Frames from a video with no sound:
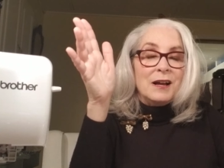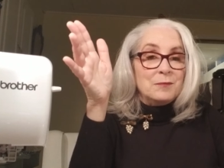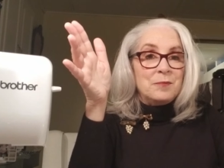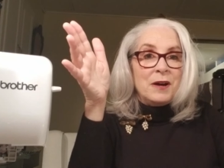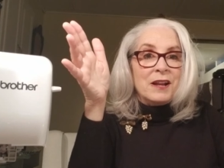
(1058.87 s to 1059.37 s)

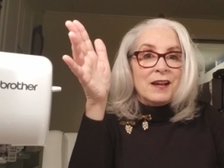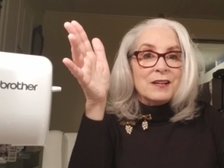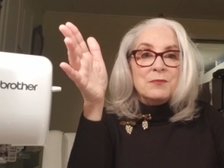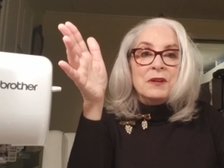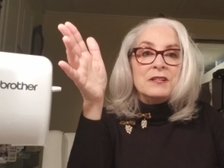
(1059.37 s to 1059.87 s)
But I
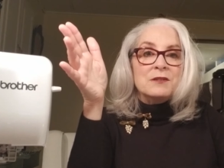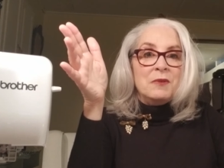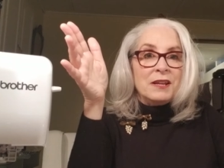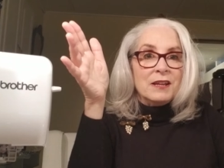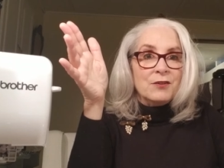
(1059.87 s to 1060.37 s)
commit to
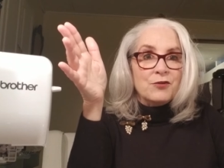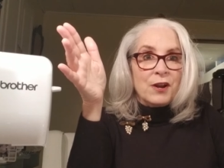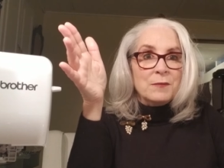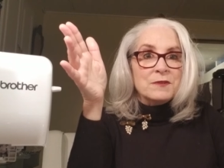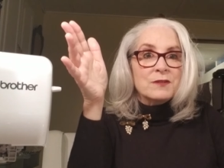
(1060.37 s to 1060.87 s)
making
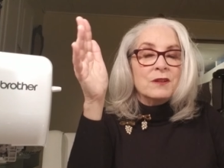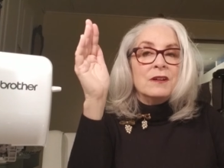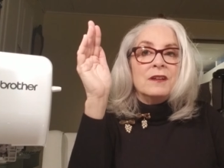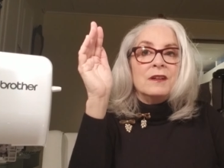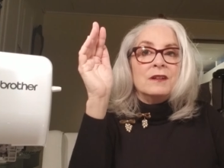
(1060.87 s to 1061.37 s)
drapes.
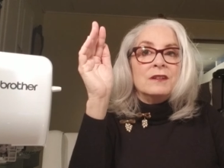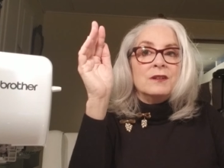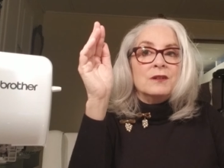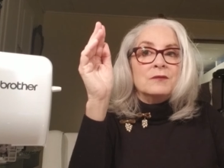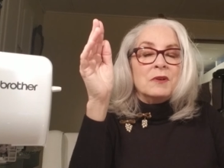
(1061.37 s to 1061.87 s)

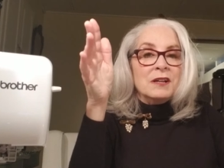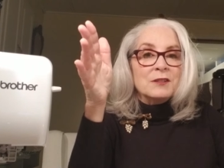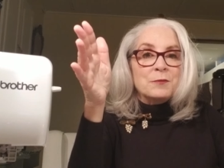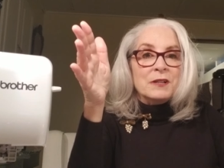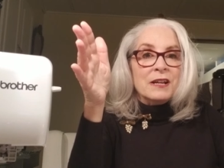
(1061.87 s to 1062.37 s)
My
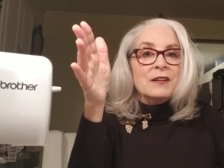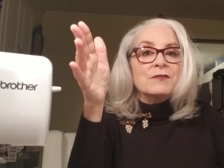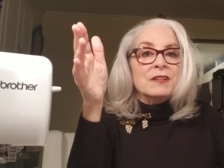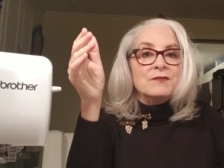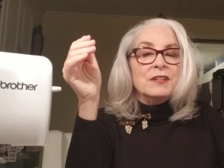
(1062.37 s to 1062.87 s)
husband and I have
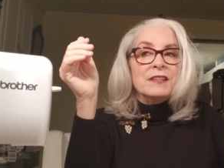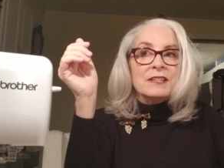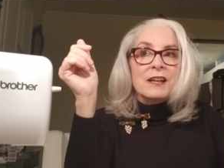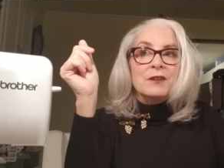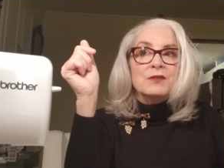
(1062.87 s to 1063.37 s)
lived in this
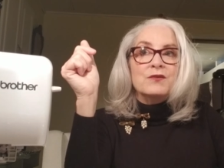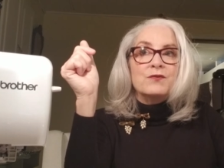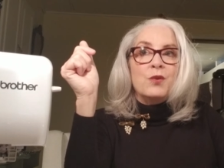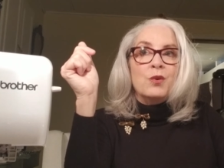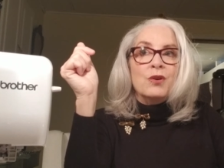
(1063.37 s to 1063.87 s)
house
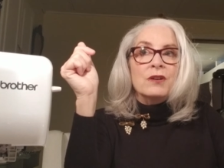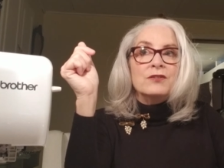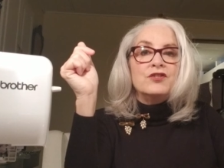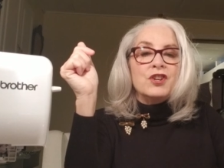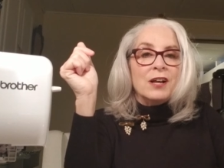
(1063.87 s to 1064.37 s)
for
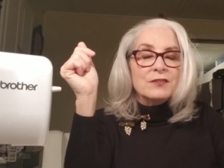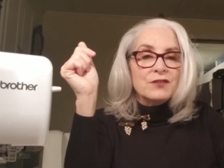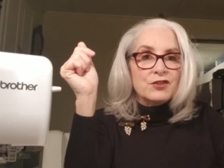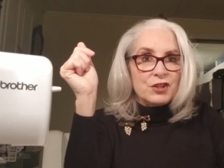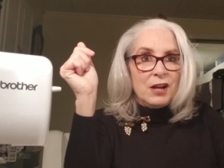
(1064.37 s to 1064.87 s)
just
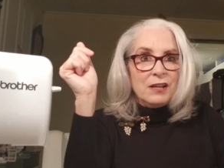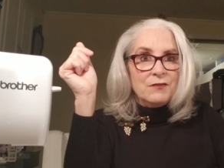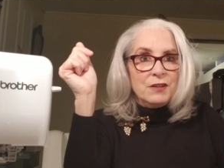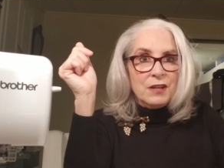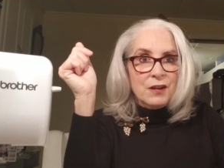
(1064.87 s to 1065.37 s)
shy of
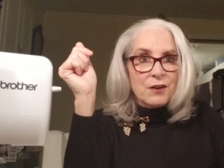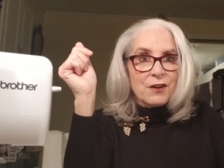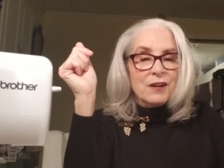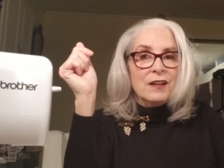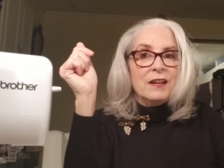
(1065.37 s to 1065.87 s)
a year.
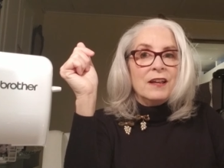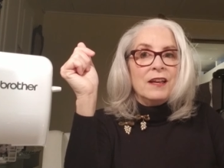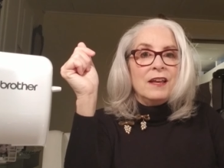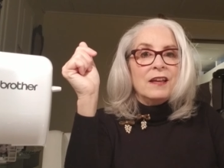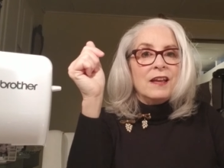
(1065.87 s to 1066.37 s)

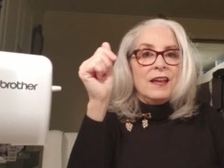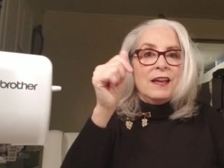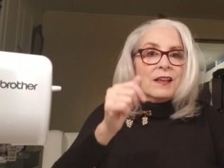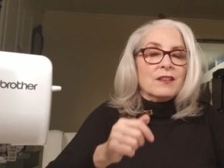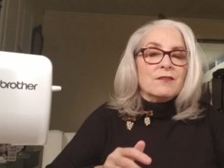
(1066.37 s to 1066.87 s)

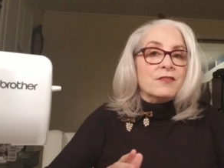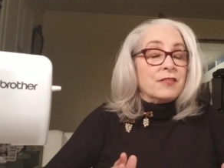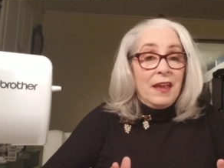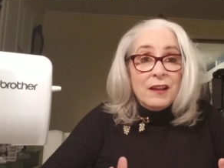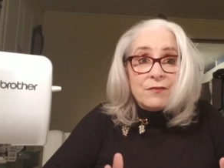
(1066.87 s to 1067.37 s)
And
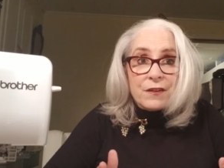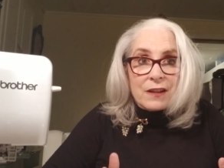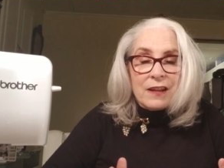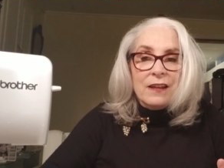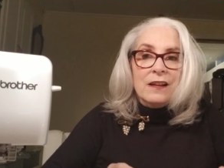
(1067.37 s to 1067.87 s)

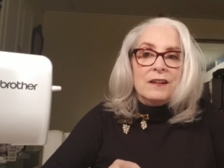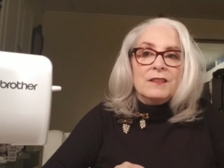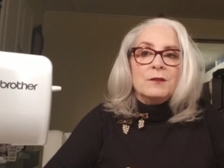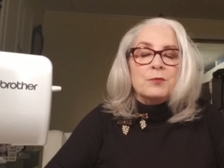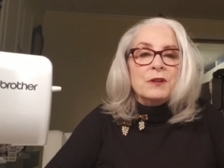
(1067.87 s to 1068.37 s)
thankfully,
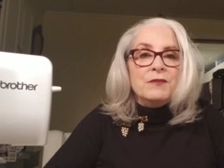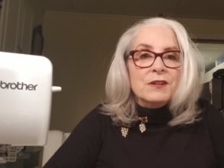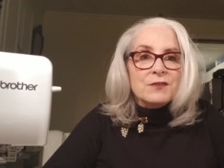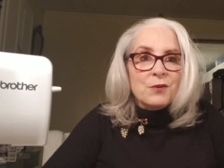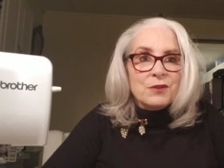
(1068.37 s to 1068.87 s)
the
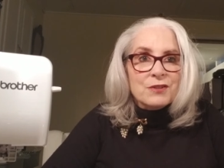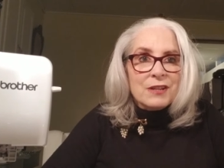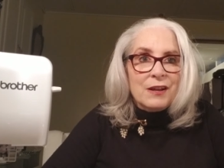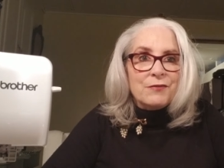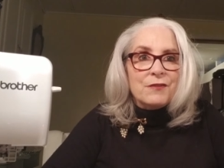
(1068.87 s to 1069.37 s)
previous owners
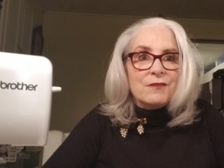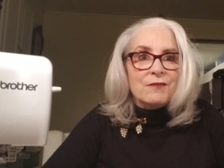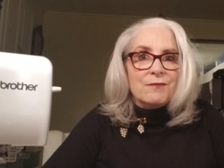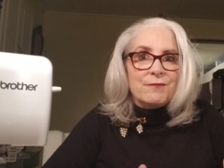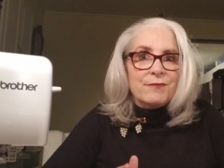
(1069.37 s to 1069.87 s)
left
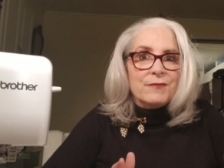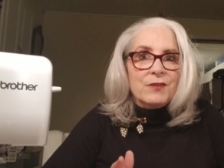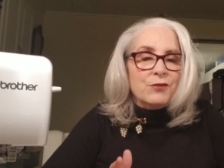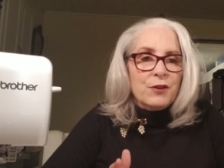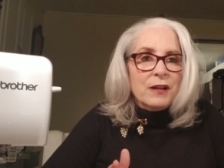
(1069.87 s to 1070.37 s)
the
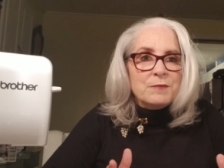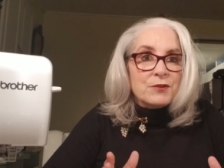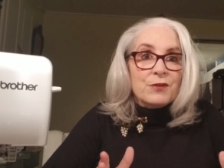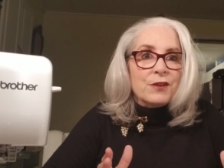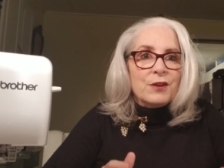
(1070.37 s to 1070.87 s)
drapes or
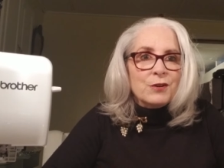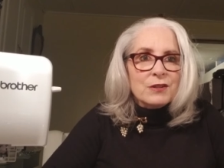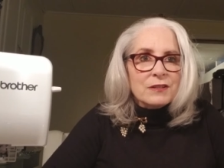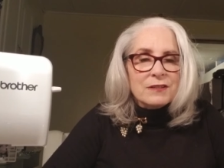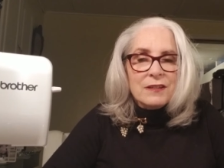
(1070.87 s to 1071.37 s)
the
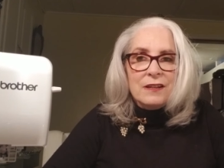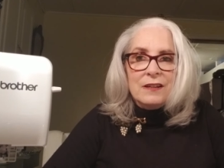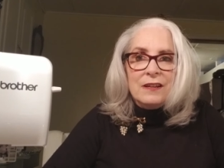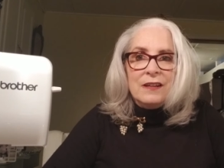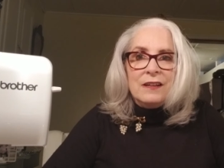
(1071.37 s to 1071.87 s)
curtains
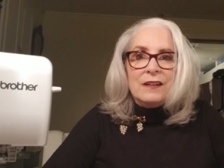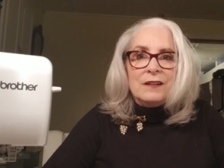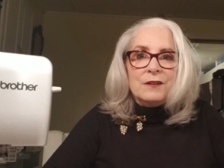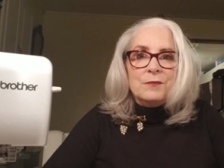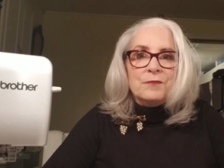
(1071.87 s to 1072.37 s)

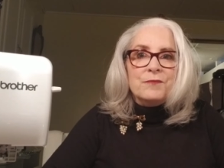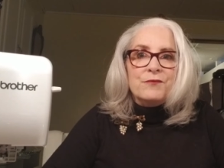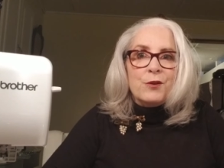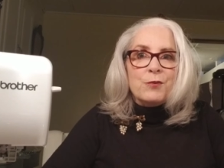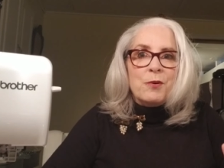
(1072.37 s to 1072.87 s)

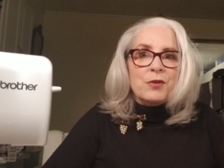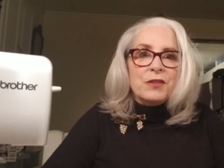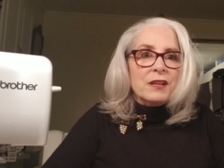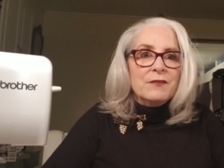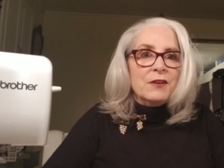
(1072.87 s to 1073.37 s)
for both the
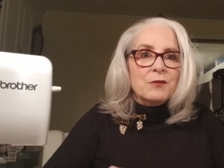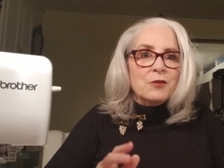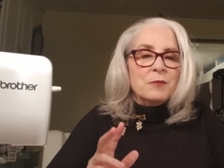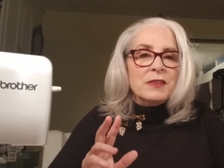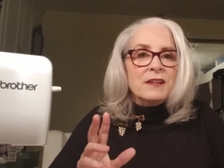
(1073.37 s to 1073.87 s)
living
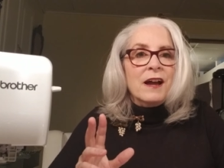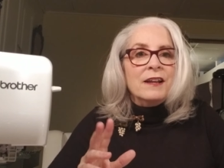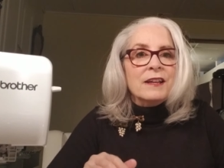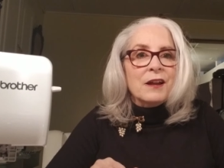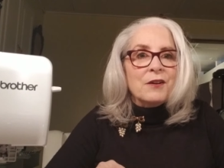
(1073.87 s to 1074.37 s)
room and the
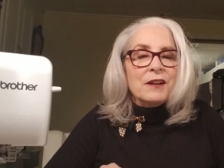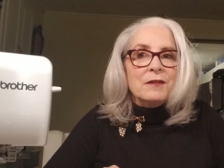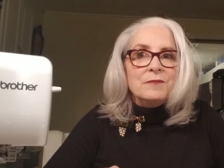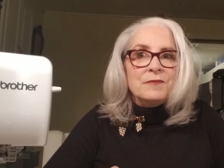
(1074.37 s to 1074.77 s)
dining area.